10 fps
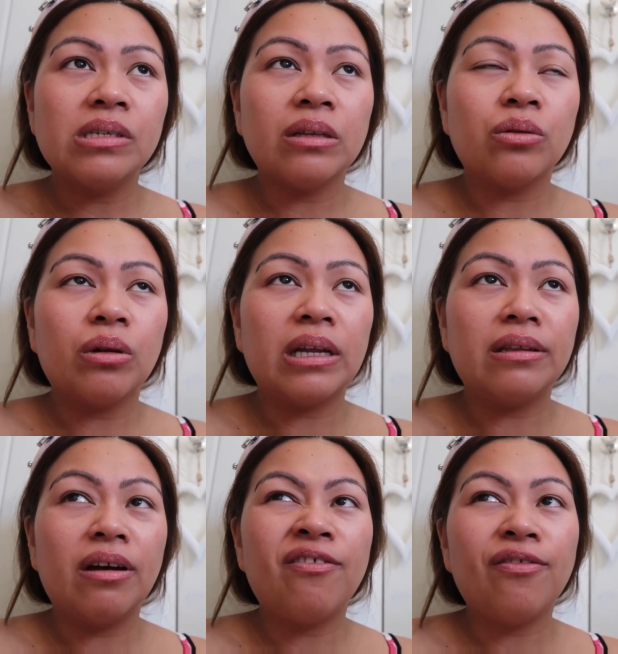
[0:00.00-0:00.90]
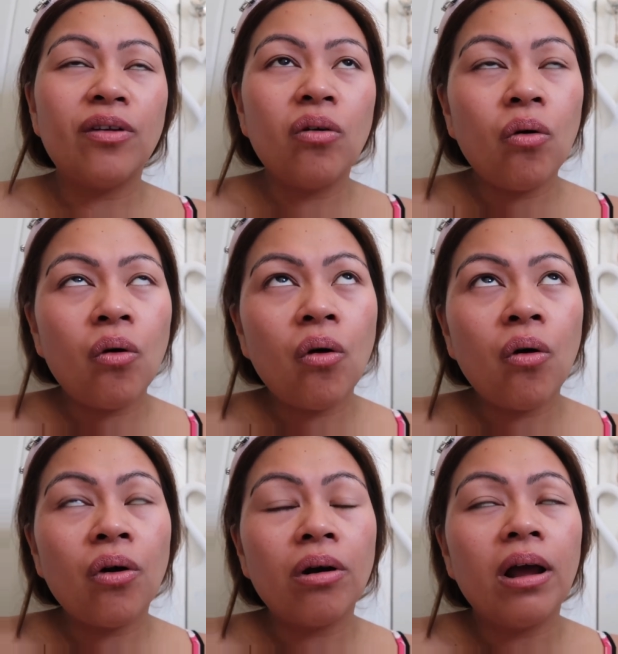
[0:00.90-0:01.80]
it to clean the
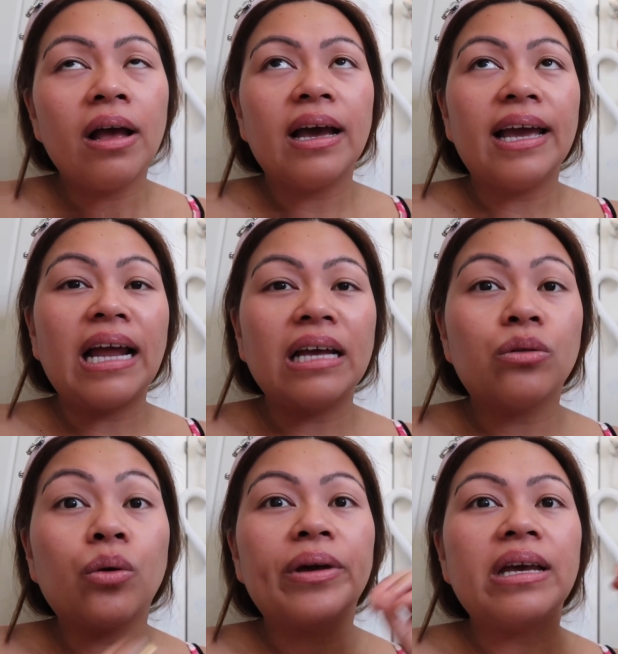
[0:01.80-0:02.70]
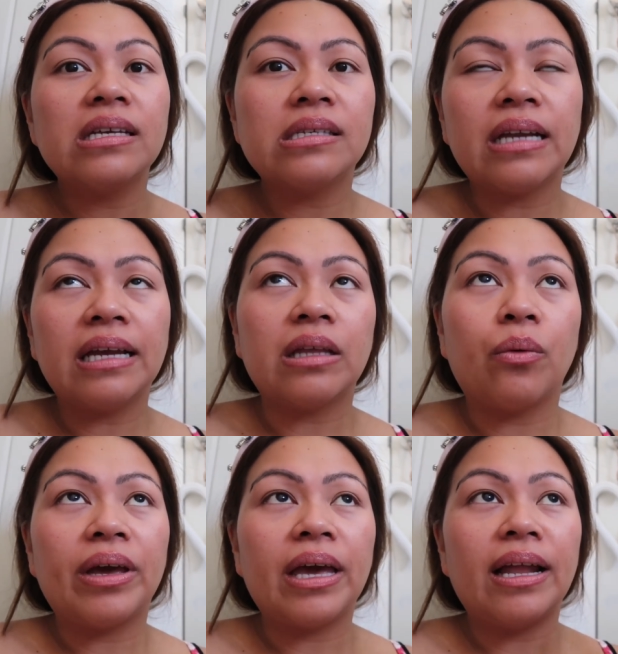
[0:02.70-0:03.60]
floor, and I throw it straight
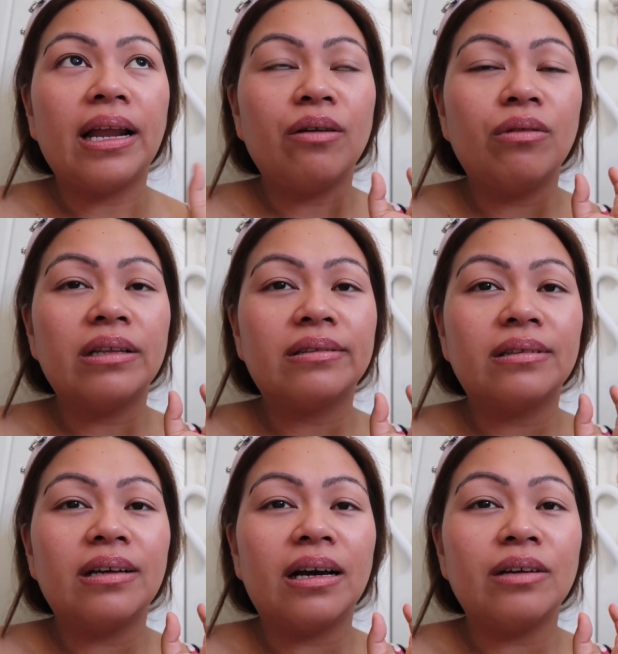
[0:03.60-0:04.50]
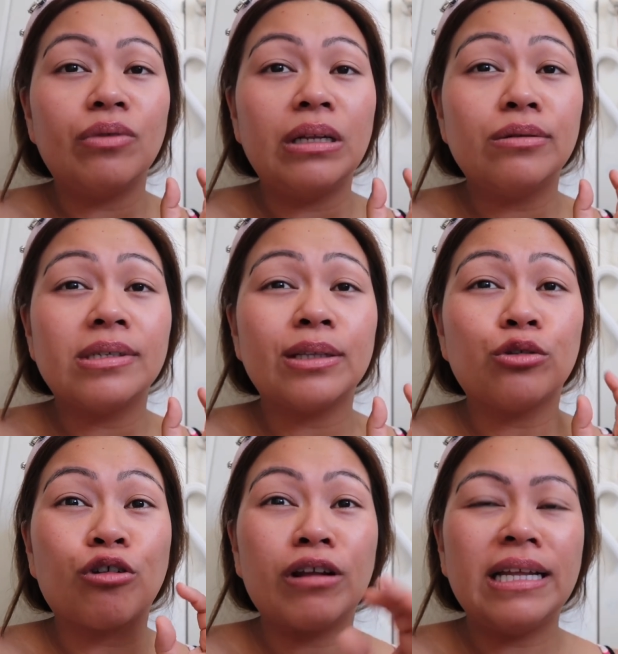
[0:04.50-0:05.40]
away, and I will use it
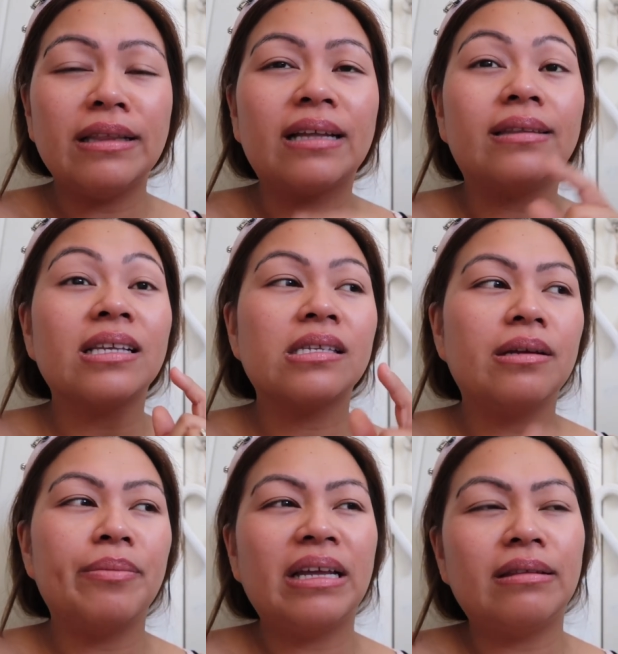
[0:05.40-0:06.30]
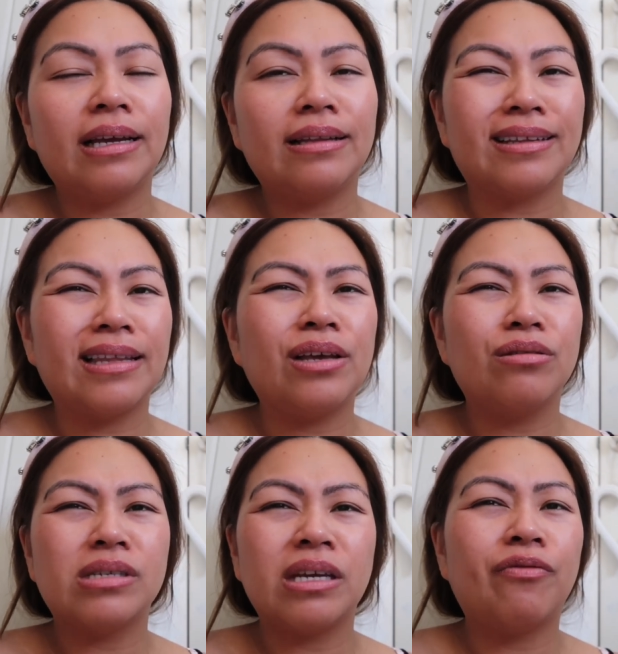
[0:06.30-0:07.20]
to clean that. That's the main thing that I
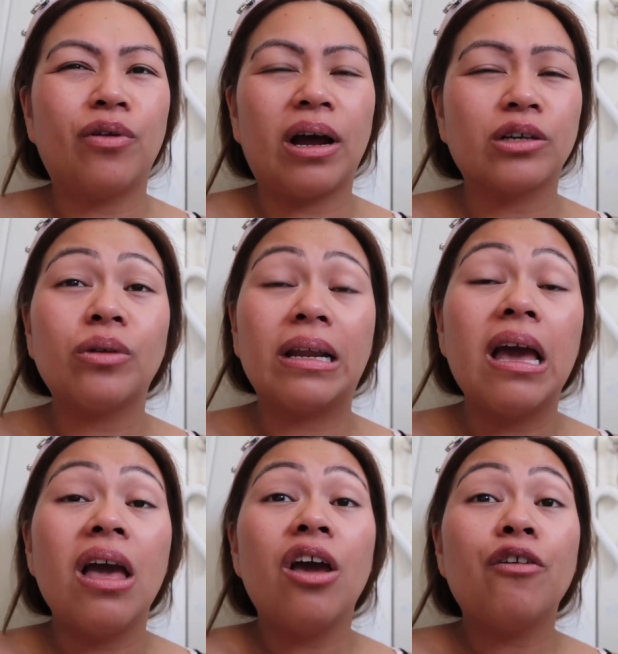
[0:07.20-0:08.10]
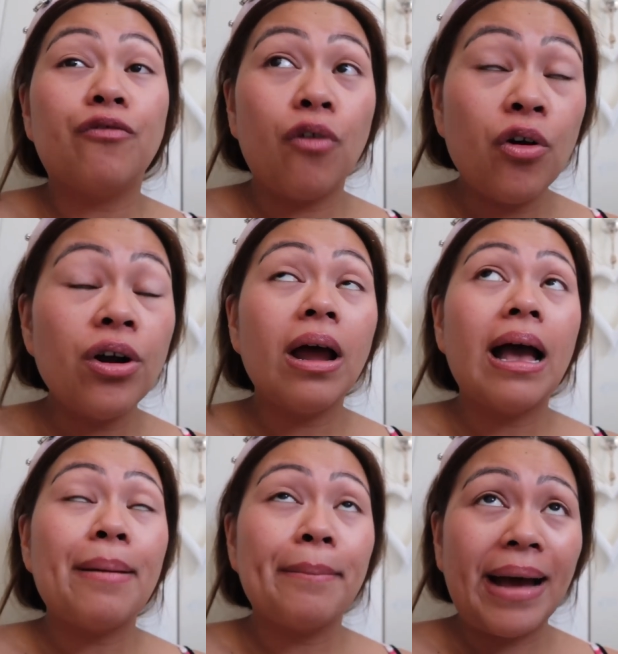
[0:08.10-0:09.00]
use it for, actually, for
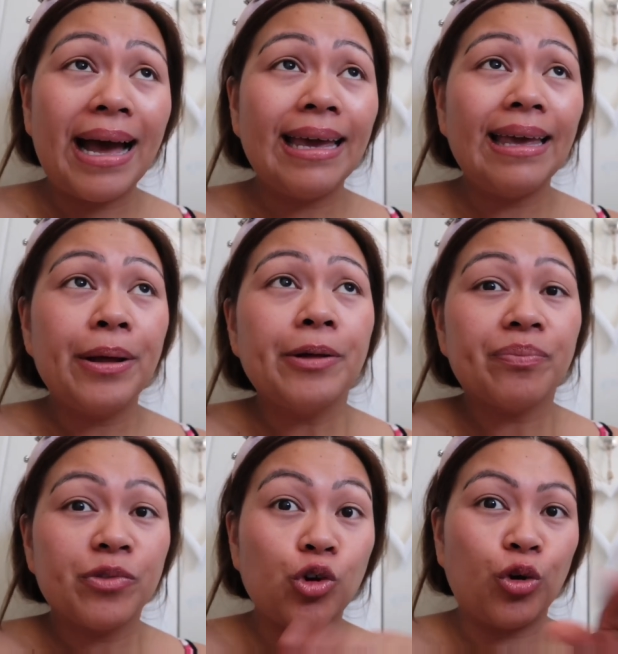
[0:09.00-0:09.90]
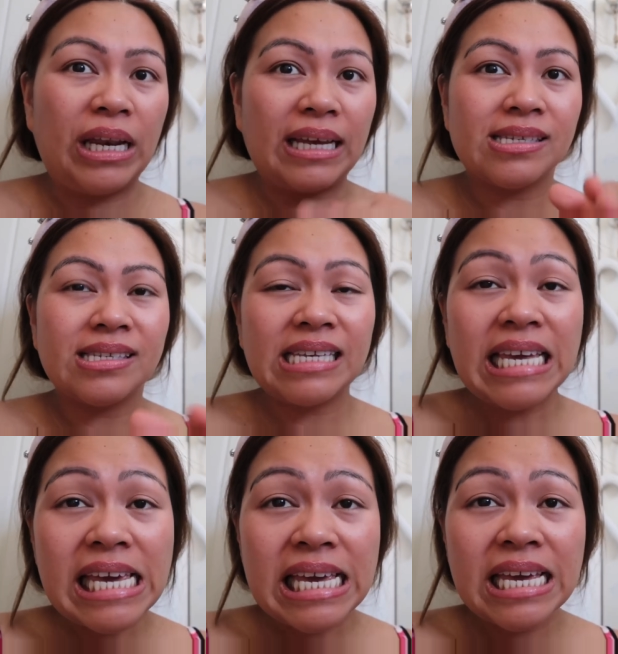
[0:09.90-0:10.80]
my toilet
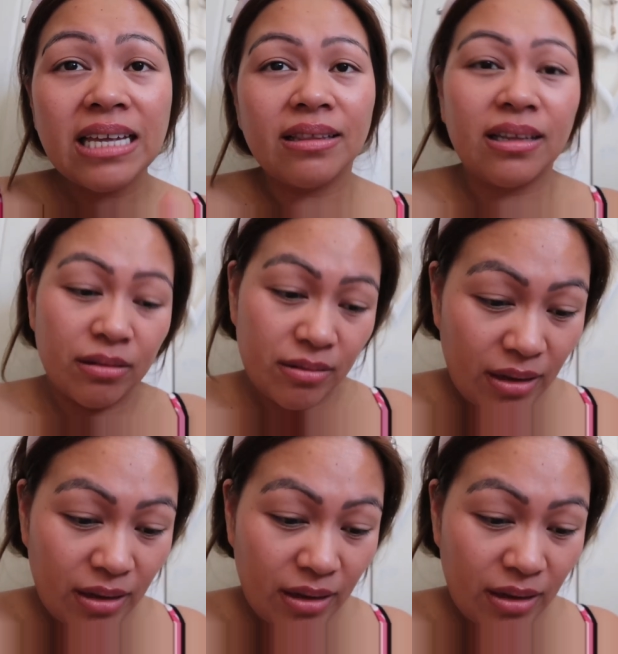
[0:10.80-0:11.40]
seat, the